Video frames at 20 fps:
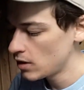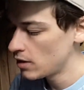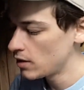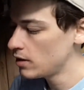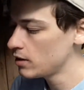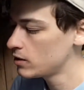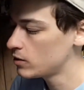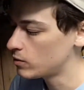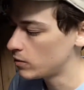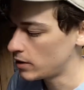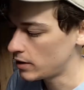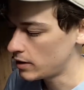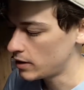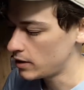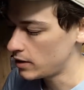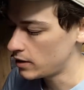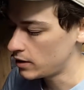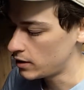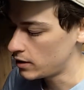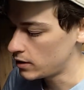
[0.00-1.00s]
This one
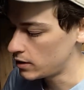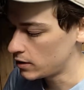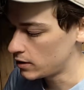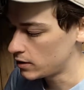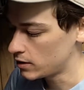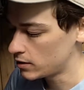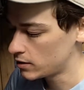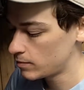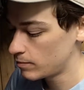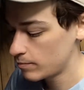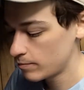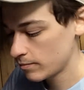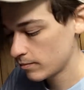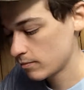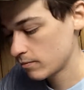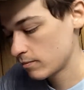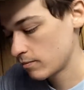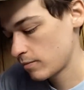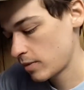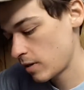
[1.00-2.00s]
is
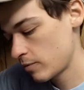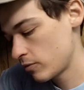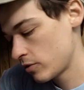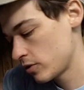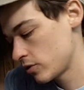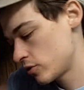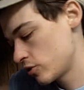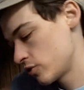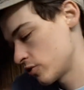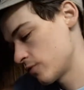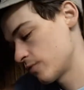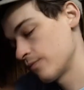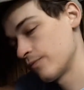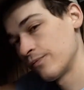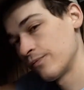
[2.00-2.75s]
paintbrush